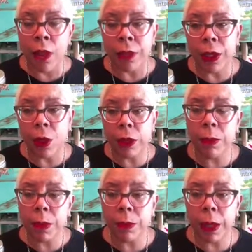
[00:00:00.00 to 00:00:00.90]
The only
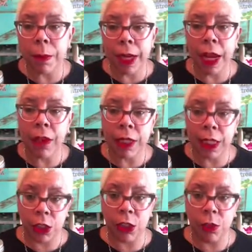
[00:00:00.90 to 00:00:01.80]
people that may have an
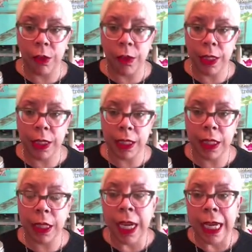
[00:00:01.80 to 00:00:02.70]
issue with this
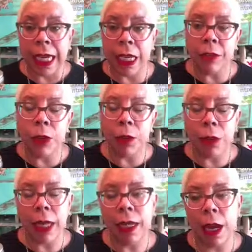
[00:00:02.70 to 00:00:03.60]
is if you are
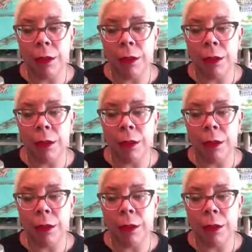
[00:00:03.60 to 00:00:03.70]
pregnant.